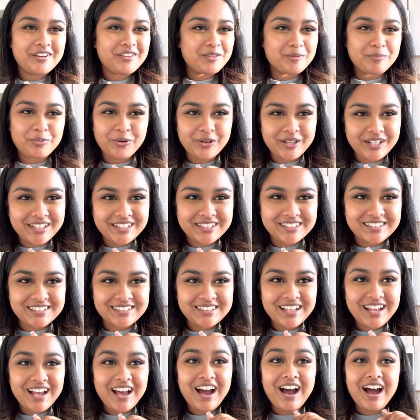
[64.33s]
the point is,
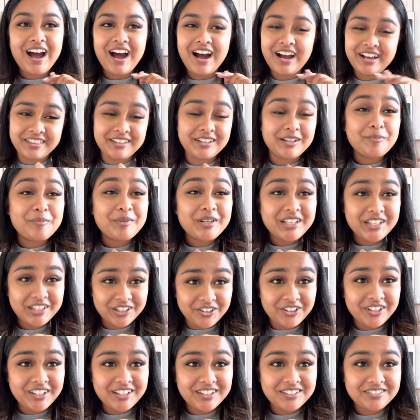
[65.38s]
I think I'm gonna
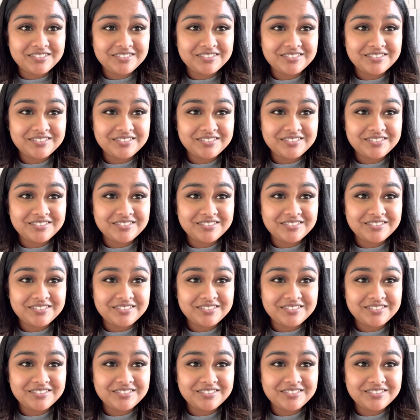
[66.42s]
kill it.